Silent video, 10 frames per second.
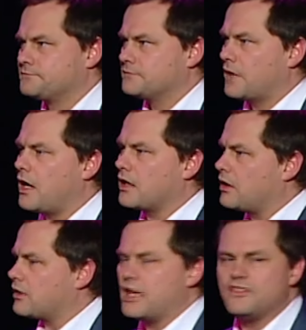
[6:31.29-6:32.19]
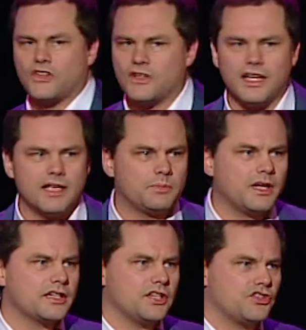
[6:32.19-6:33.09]
Oh, God, internet,
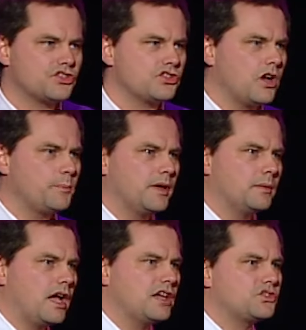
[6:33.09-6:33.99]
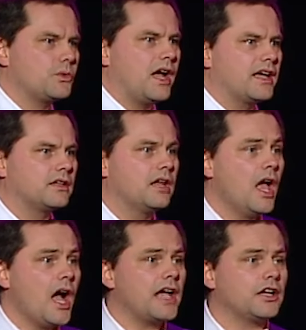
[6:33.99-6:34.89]
bloody shopping. Well, I swear I could
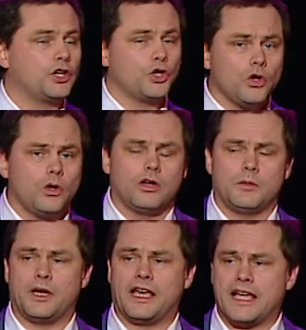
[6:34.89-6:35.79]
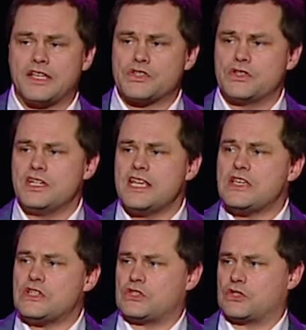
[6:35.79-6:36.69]
crawl on my hands and
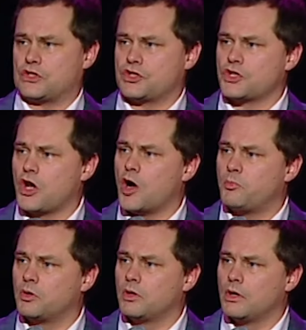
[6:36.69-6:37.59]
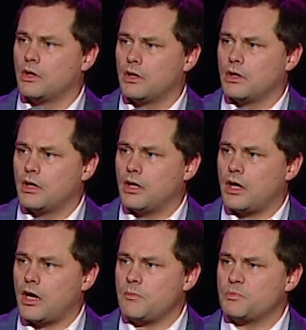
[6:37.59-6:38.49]
knees to the shop
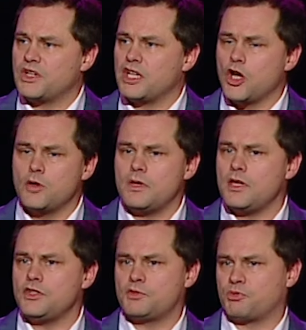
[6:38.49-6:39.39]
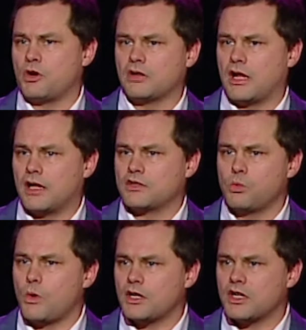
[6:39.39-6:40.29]
and bring home each product
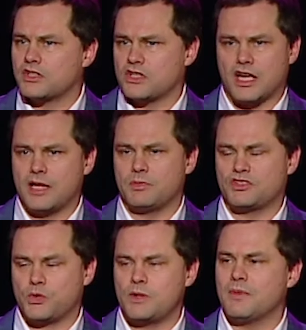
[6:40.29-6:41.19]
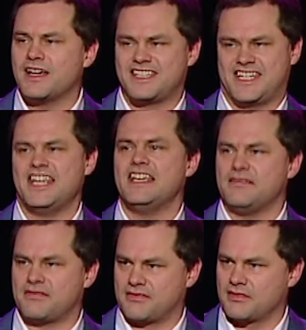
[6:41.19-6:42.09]
one at a time between my
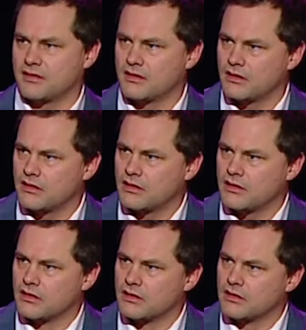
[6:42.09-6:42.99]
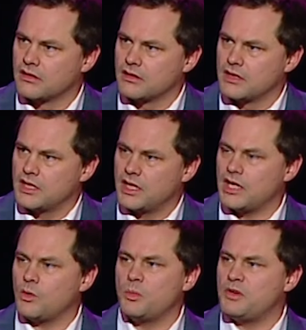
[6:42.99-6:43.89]
teeth.
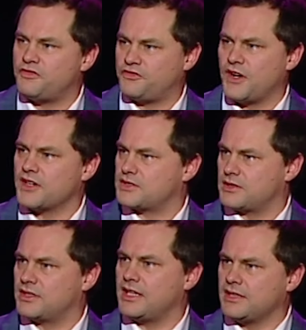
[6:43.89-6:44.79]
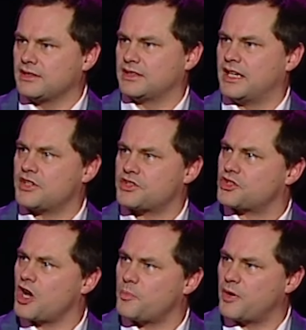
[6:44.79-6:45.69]
And it would be faster than internet
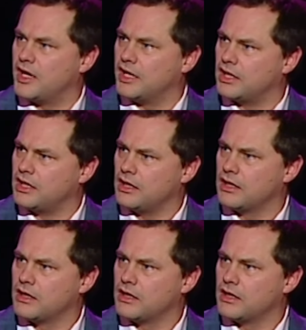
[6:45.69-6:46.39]
shopping.